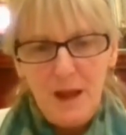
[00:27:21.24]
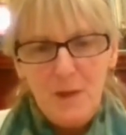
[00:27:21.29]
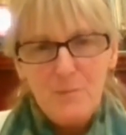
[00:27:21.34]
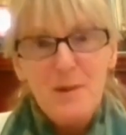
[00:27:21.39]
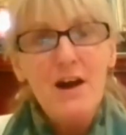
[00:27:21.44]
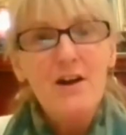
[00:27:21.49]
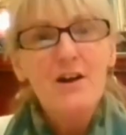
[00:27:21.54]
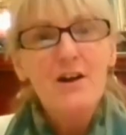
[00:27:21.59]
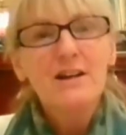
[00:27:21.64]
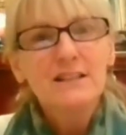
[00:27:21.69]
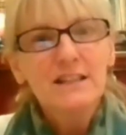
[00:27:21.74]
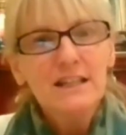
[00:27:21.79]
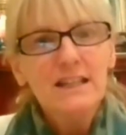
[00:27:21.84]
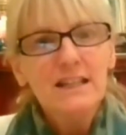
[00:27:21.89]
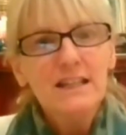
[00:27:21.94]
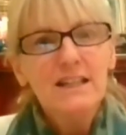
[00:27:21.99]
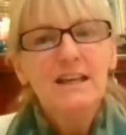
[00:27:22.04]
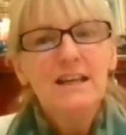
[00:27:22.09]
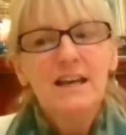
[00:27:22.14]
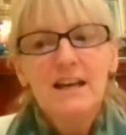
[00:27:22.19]

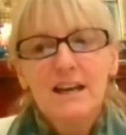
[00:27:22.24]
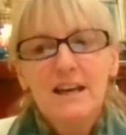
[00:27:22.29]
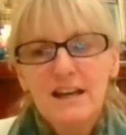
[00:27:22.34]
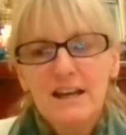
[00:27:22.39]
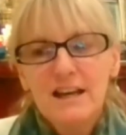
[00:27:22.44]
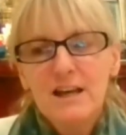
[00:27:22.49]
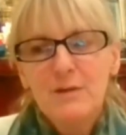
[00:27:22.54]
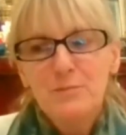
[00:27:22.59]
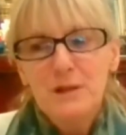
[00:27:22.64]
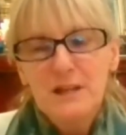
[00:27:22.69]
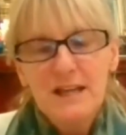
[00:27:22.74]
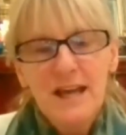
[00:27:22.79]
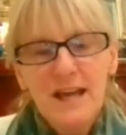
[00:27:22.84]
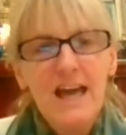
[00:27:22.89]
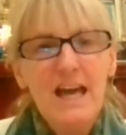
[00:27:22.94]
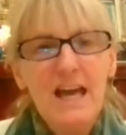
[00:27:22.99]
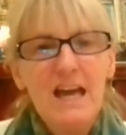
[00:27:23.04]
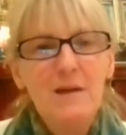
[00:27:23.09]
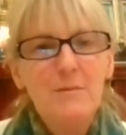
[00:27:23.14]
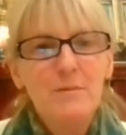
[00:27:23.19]
apparently it
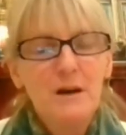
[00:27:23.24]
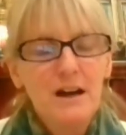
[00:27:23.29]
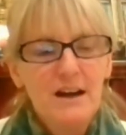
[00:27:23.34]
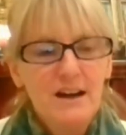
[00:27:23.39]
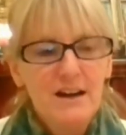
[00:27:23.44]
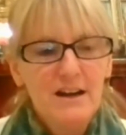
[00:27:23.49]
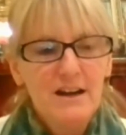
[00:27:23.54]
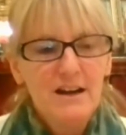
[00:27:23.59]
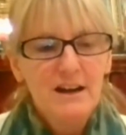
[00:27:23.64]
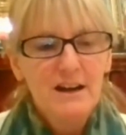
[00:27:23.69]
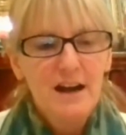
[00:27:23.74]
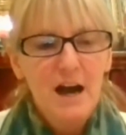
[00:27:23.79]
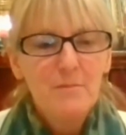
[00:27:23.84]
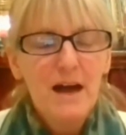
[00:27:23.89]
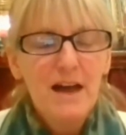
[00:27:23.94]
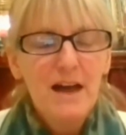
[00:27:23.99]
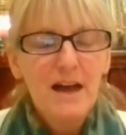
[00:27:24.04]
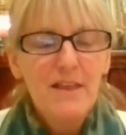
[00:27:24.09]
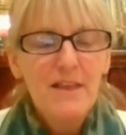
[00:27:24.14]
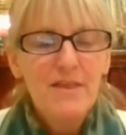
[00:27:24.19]
became a
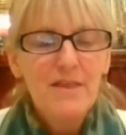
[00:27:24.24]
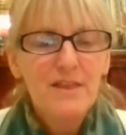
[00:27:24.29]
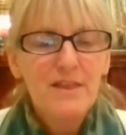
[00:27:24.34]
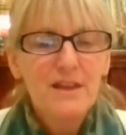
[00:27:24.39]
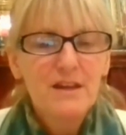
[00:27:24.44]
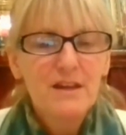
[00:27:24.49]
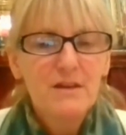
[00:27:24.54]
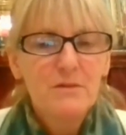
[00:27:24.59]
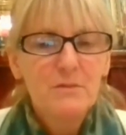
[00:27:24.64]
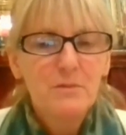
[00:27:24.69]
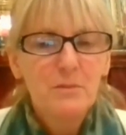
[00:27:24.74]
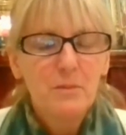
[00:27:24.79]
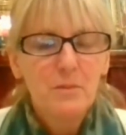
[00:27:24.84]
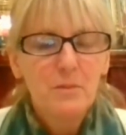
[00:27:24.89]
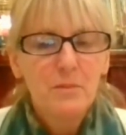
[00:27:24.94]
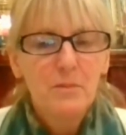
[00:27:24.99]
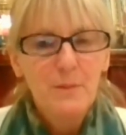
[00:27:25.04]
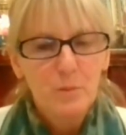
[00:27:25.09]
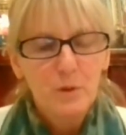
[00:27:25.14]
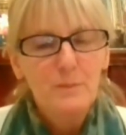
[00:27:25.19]
method
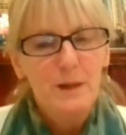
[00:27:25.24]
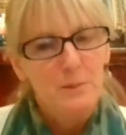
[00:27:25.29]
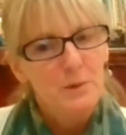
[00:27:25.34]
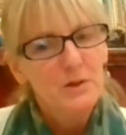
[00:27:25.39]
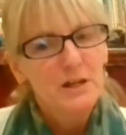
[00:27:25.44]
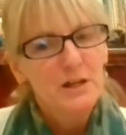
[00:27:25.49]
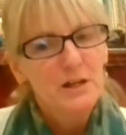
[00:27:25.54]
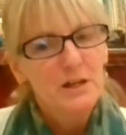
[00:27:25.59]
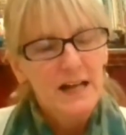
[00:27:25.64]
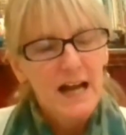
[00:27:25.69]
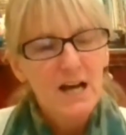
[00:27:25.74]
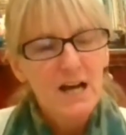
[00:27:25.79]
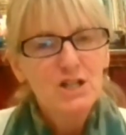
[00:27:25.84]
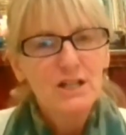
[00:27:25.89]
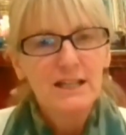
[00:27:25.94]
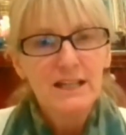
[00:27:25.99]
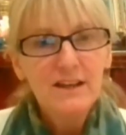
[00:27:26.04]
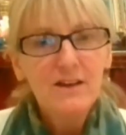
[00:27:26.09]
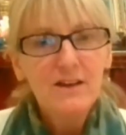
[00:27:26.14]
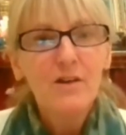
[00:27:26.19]
that where people could
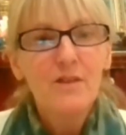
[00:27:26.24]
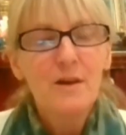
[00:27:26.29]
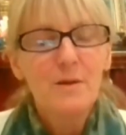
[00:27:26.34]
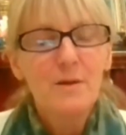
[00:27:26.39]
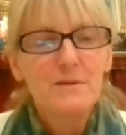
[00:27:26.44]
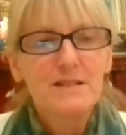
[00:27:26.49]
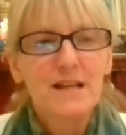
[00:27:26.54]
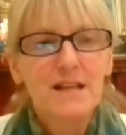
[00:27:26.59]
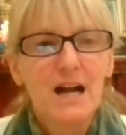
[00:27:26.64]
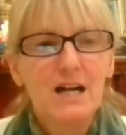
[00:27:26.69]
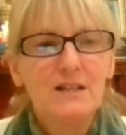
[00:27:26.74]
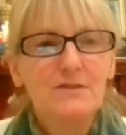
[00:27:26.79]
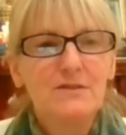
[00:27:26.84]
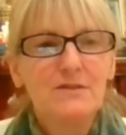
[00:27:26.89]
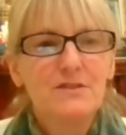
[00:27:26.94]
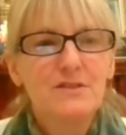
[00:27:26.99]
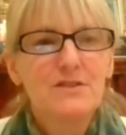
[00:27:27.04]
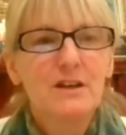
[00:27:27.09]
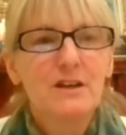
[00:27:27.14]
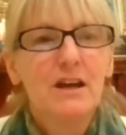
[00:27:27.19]
actually heal
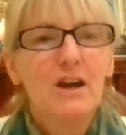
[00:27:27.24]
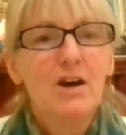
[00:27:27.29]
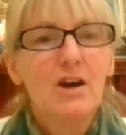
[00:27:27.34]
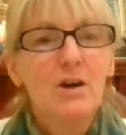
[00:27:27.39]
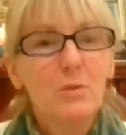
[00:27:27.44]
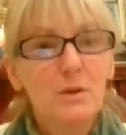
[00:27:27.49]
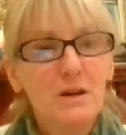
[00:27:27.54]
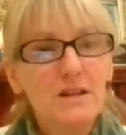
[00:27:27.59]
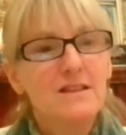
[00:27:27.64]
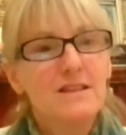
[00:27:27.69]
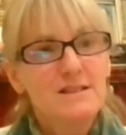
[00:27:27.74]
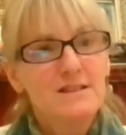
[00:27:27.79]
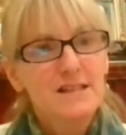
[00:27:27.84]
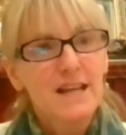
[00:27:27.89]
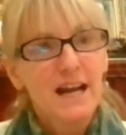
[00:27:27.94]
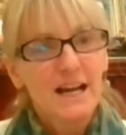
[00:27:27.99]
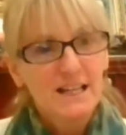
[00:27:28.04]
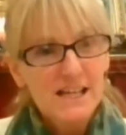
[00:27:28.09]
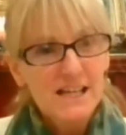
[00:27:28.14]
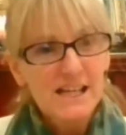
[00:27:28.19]
themselves with this
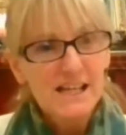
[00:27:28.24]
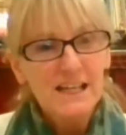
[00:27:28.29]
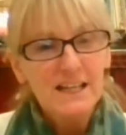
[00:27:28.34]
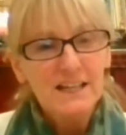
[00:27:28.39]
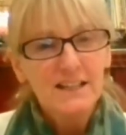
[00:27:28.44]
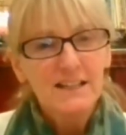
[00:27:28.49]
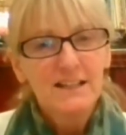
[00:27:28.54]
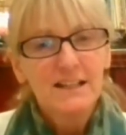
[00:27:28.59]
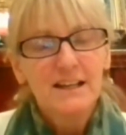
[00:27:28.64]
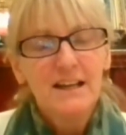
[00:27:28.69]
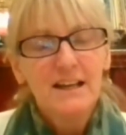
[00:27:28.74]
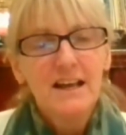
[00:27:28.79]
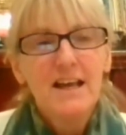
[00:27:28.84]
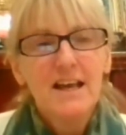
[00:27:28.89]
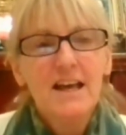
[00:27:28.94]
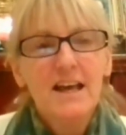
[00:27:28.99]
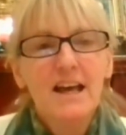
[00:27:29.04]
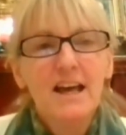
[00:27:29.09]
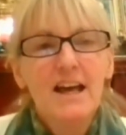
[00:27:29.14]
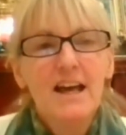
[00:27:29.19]
technique.
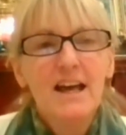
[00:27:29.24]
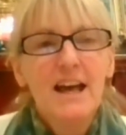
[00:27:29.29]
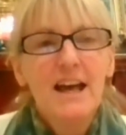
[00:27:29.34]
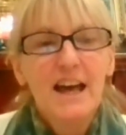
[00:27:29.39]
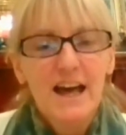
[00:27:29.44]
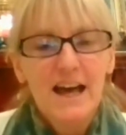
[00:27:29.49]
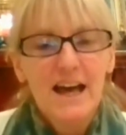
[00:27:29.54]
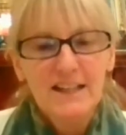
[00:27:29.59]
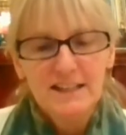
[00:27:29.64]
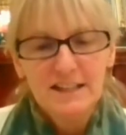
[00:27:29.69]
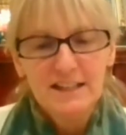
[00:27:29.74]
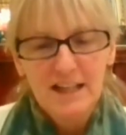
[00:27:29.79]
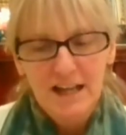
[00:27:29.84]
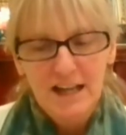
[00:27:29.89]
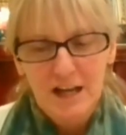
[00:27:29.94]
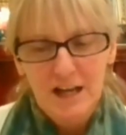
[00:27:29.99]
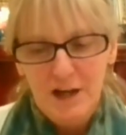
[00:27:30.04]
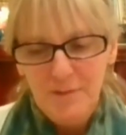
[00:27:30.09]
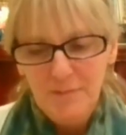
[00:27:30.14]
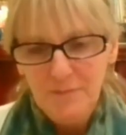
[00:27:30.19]
And